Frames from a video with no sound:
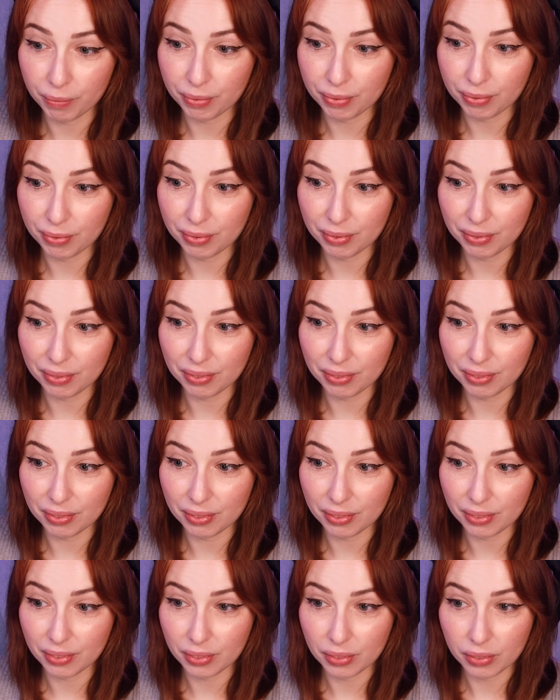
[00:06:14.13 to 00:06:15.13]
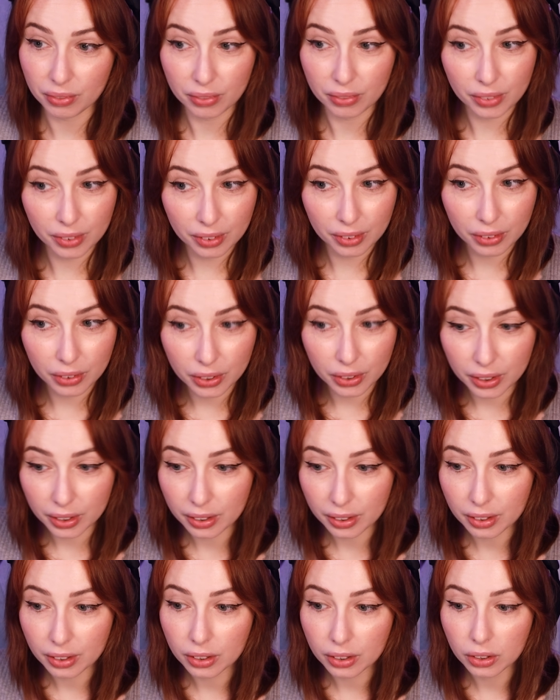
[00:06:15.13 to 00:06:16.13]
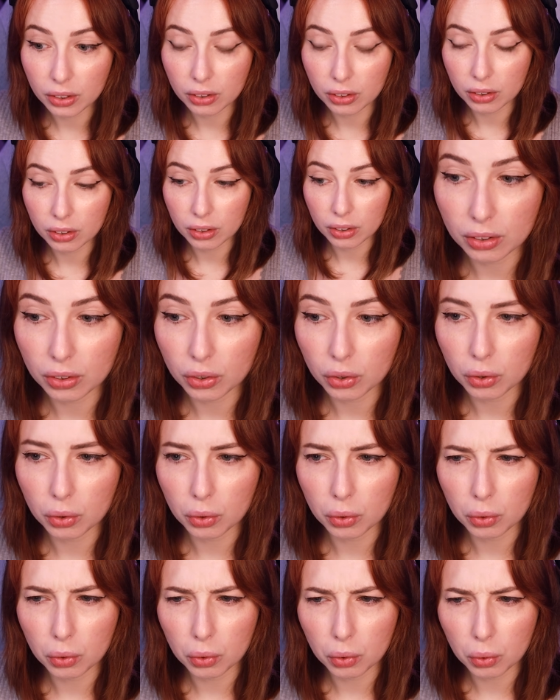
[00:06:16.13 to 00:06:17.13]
uh, these beers, please.